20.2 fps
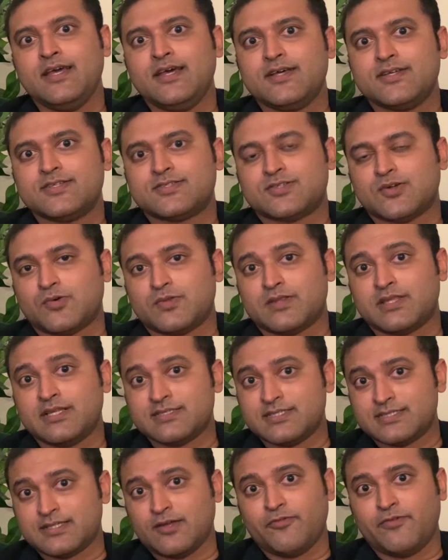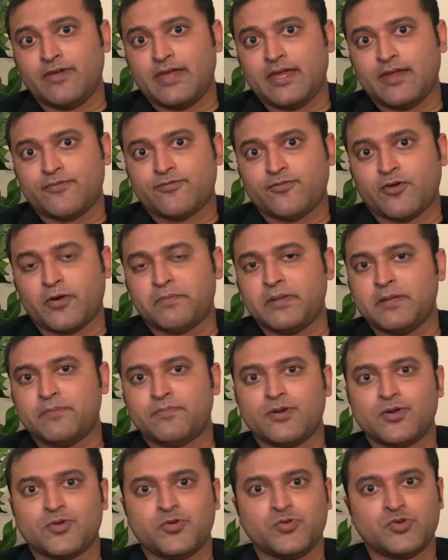So this is a way for
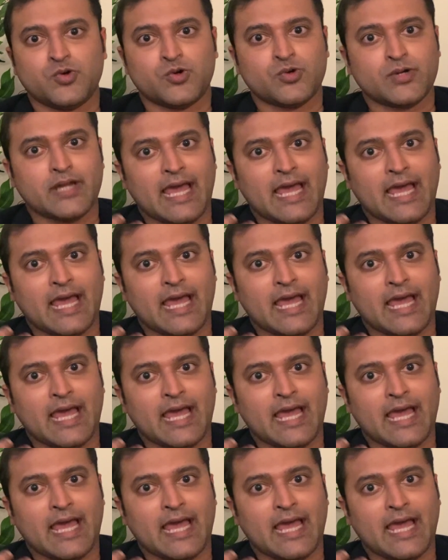people who don't